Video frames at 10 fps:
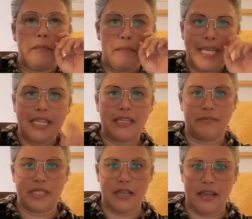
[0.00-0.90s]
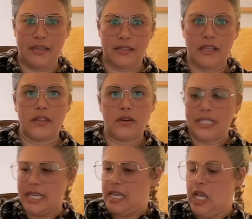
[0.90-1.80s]
medium size. There is
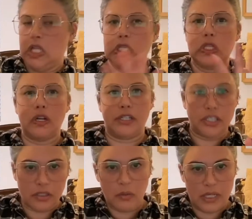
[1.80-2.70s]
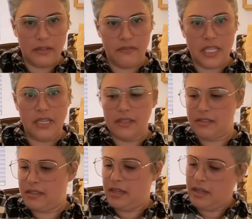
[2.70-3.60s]
a larger one of
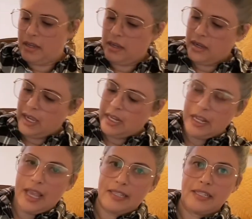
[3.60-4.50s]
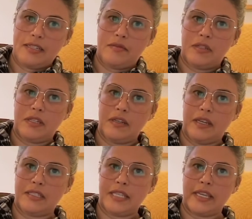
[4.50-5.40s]
these, and it has a
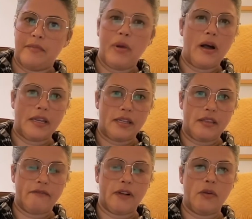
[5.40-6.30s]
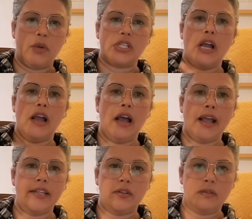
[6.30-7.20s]
second pocket in the front, which
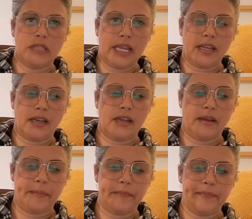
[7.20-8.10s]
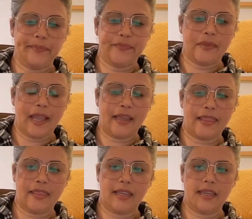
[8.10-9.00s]
I don't like. I
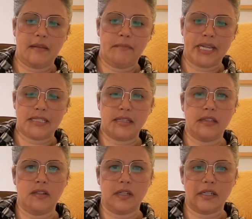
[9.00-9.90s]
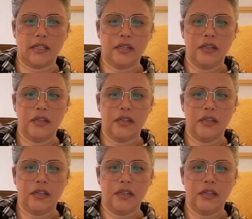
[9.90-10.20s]
think it makes it look